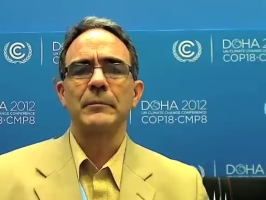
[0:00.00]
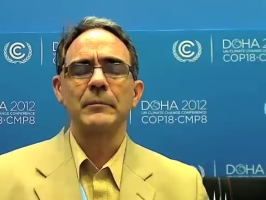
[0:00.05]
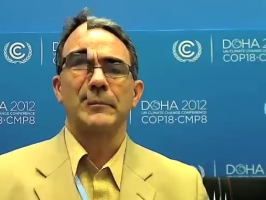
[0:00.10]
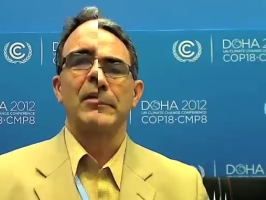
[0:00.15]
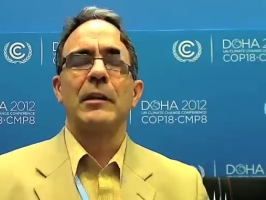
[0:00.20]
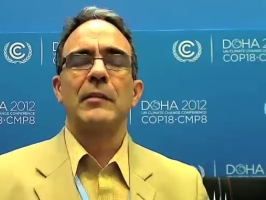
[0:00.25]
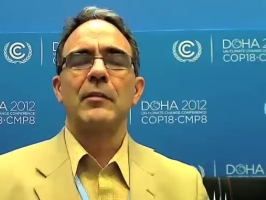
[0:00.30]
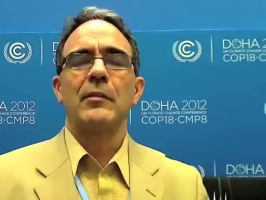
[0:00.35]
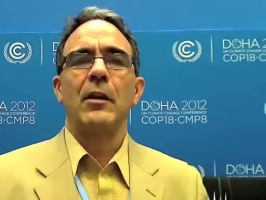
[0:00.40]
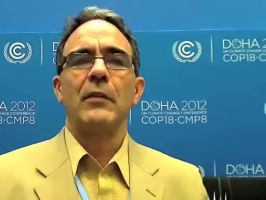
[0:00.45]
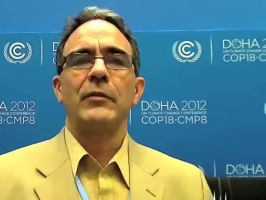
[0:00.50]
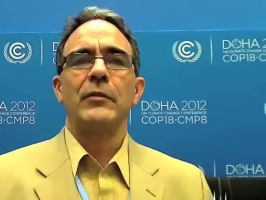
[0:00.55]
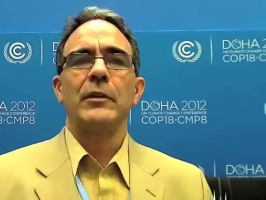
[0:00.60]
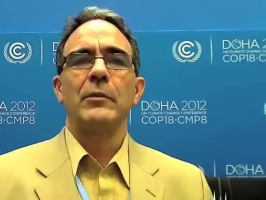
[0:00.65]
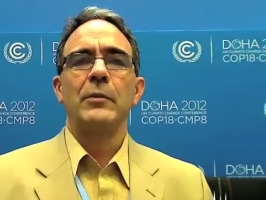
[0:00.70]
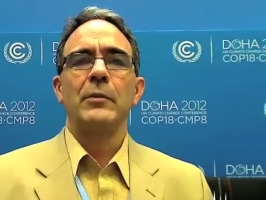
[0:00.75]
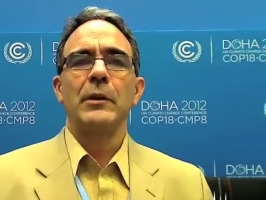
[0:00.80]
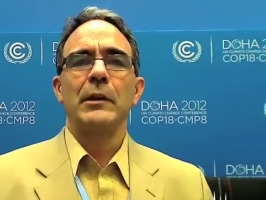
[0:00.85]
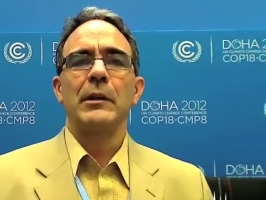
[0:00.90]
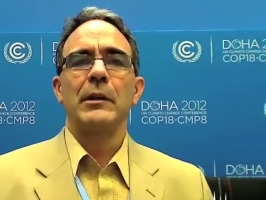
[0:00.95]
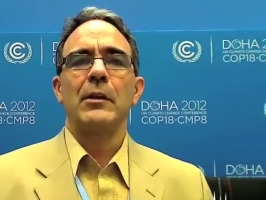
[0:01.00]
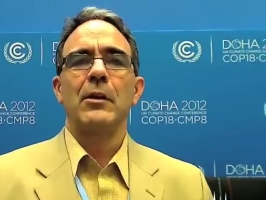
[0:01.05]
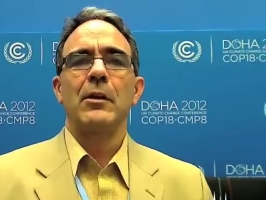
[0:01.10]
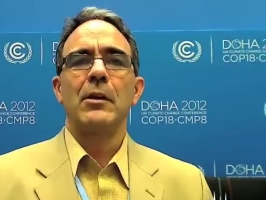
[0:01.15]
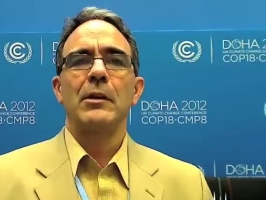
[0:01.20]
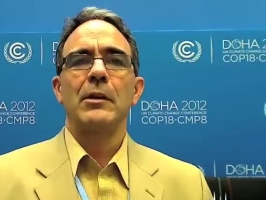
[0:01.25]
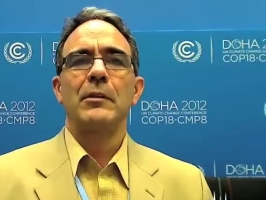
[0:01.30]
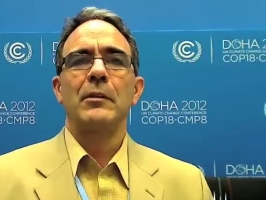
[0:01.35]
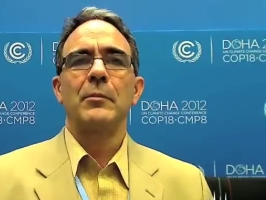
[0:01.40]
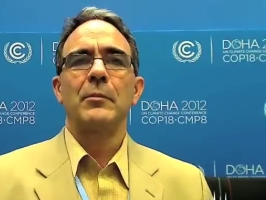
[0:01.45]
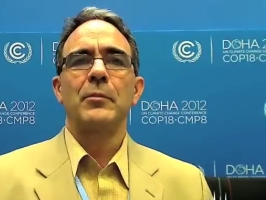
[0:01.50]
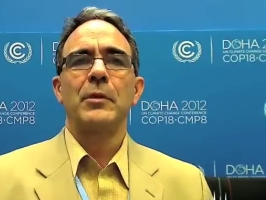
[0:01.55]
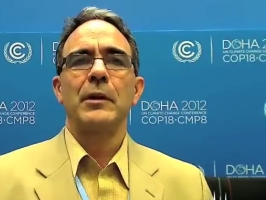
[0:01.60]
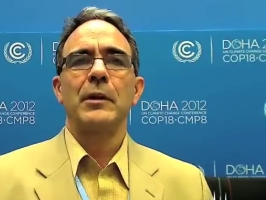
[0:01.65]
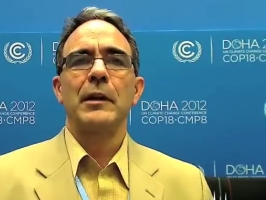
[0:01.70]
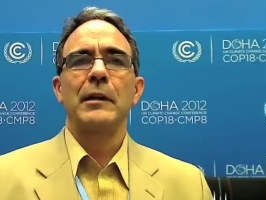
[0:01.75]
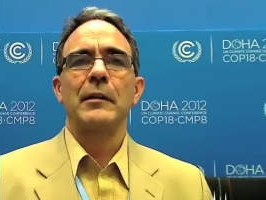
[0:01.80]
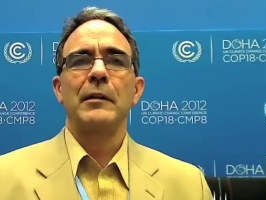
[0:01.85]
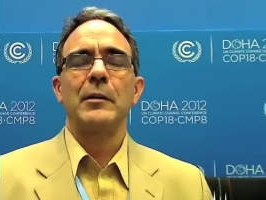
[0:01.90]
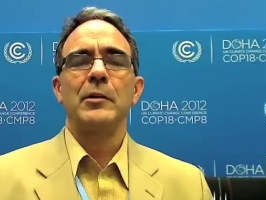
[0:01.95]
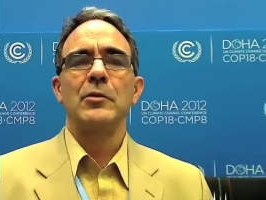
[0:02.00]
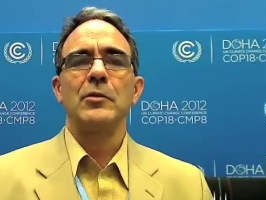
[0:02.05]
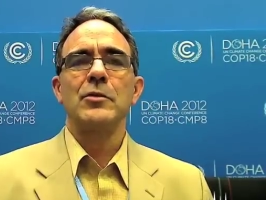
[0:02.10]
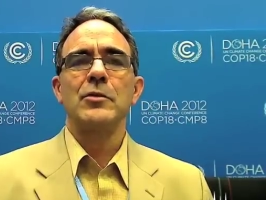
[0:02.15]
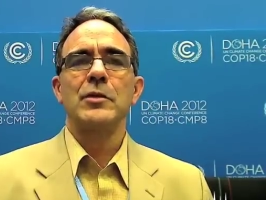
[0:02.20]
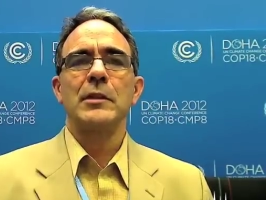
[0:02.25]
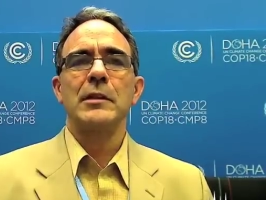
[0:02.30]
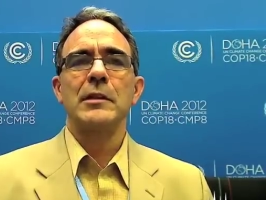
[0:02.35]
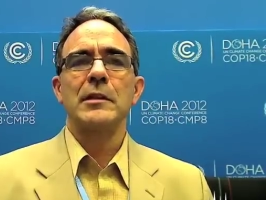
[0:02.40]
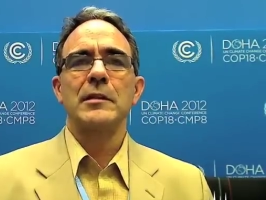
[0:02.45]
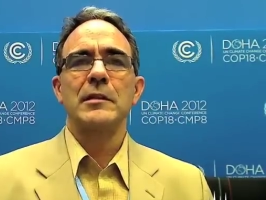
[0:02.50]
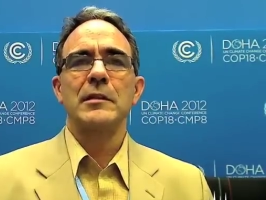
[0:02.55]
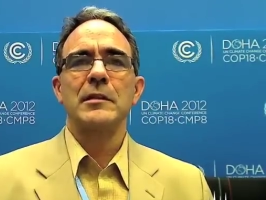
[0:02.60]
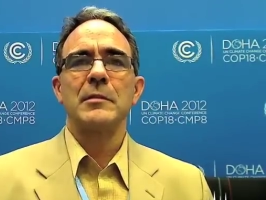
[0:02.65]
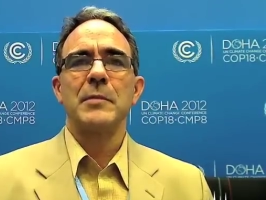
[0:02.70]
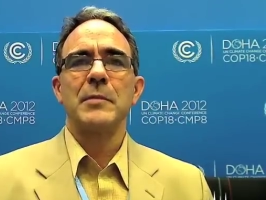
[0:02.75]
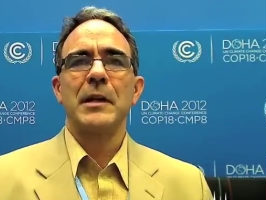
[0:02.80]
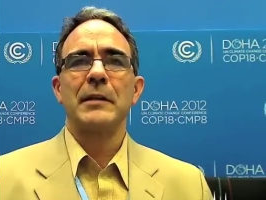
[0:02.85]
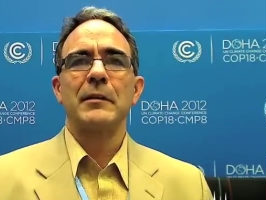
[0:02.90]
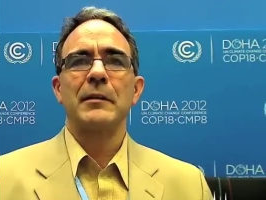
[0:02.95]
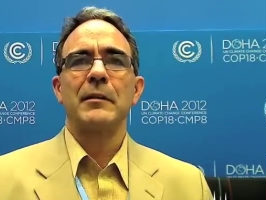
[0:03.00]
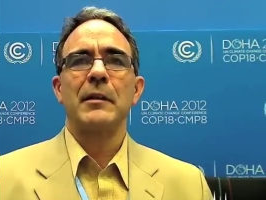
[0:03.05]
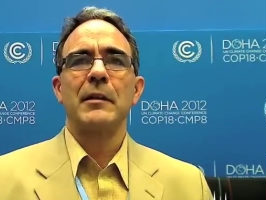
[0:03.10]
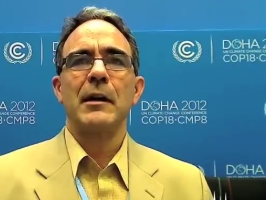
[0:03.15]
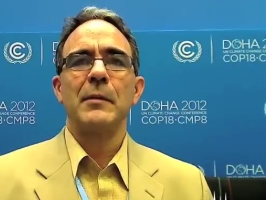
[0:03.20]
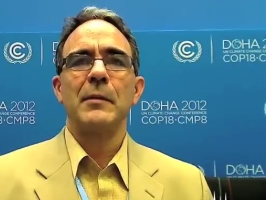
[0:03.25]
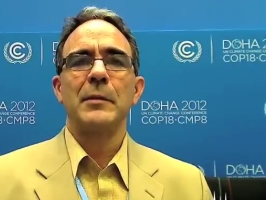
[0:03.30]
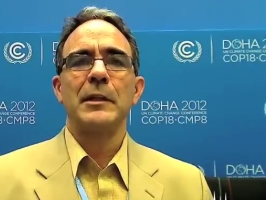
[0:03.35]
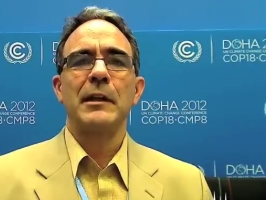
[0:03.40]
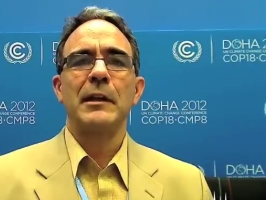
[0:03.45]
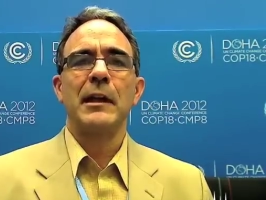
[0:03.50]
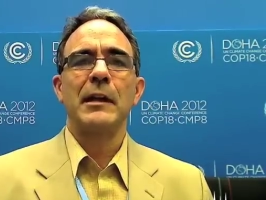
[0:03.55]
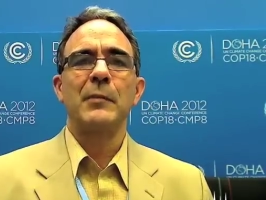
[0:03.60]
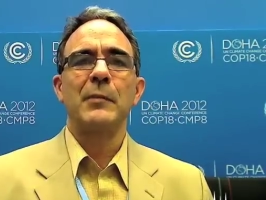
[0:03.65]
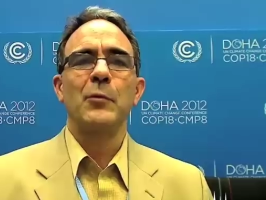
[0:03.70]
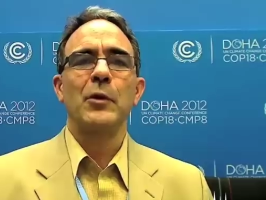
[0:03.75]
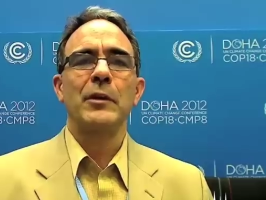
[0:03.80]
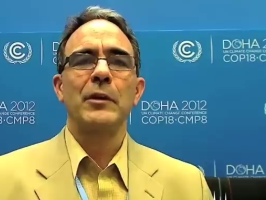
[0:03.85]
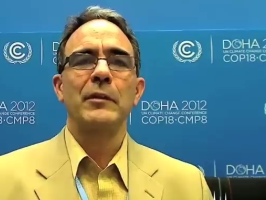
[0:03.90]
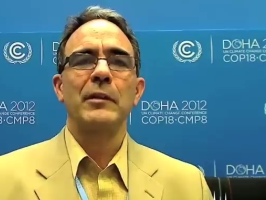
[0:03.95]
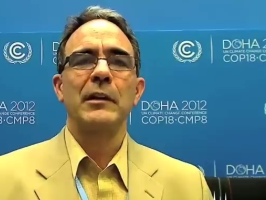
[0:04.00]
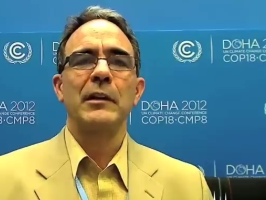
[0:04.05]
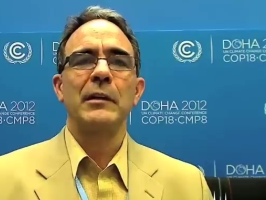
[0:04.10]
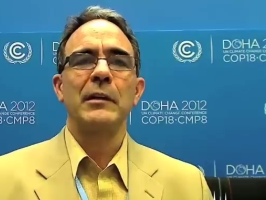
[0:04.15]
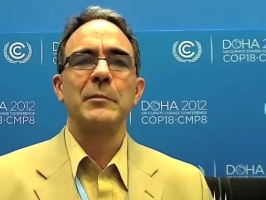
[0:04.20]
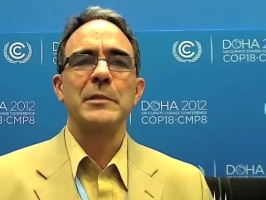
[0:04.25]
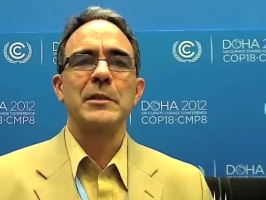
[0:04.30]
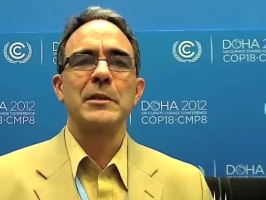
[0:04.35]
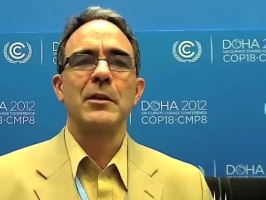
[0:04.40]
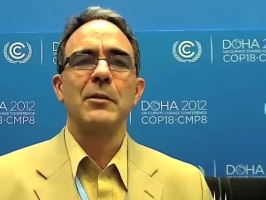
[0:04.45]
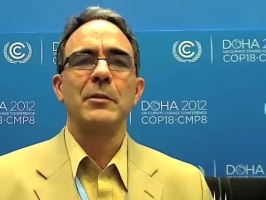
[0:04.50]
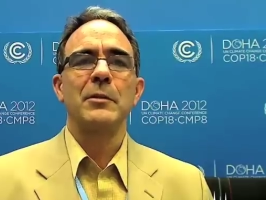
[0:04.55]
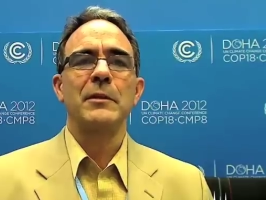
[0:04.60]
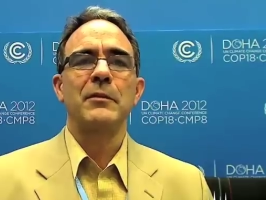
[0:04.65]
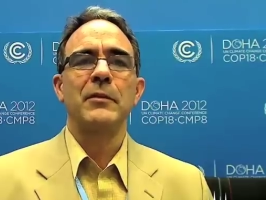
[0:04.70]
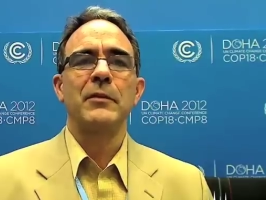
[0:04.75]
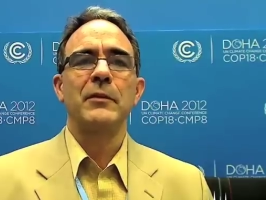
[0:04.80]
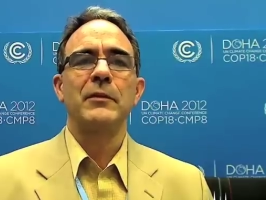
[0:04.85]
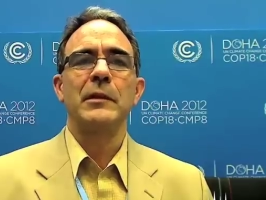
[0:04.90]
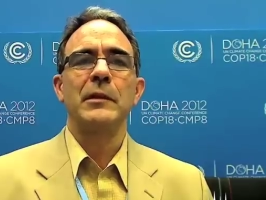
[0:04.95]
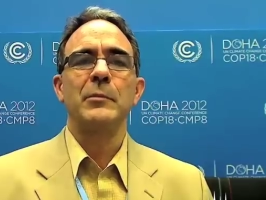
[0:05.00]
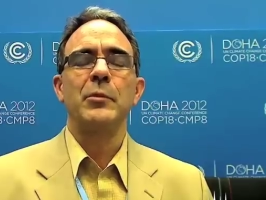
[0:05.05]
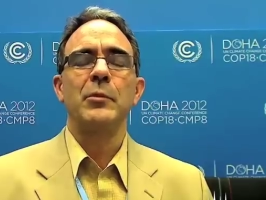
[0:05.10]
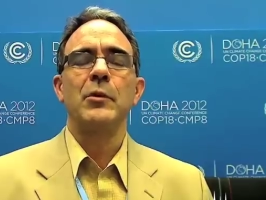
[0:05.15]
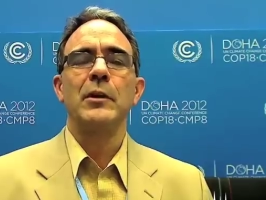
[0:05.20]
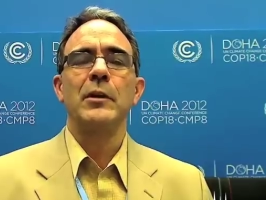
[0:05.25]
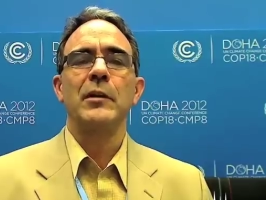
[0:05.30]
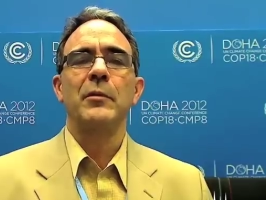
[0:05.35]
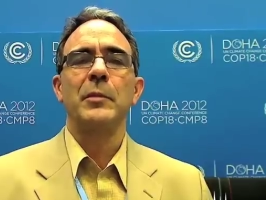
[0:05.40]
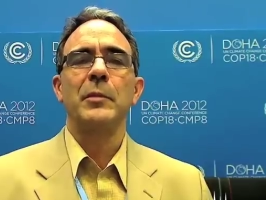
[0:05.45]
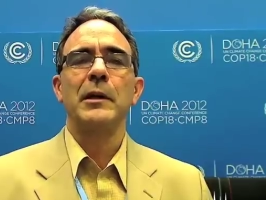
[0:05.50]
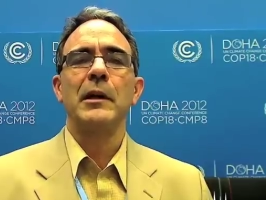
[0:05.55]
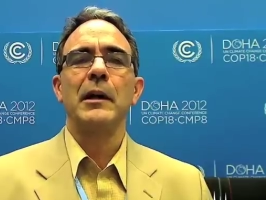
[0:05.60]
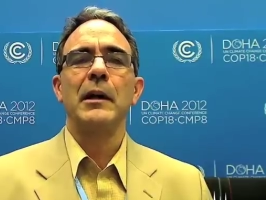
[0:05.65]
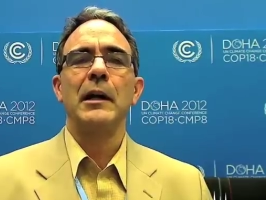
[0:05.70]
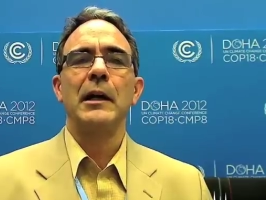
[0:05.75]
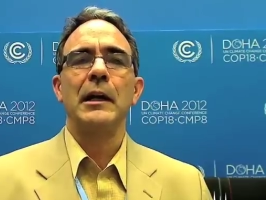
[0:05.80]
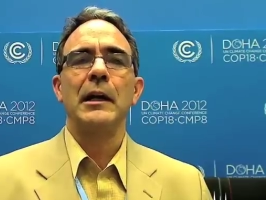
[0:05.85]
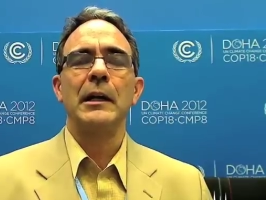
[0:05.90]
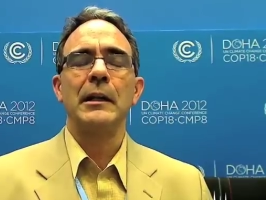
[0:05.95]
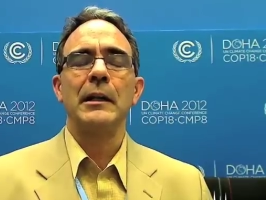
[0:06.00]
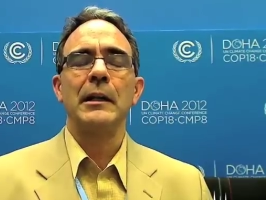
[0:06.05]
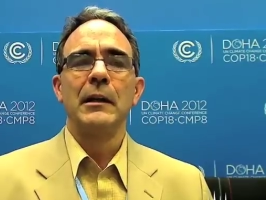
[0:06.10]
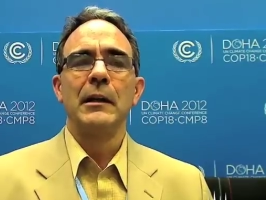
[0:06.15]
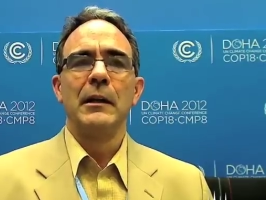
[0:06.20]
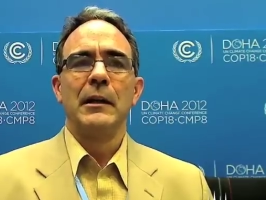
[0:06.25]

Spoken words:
It's often really hard to predict. But usually this is about the time in the game where the team is always 15 points behind.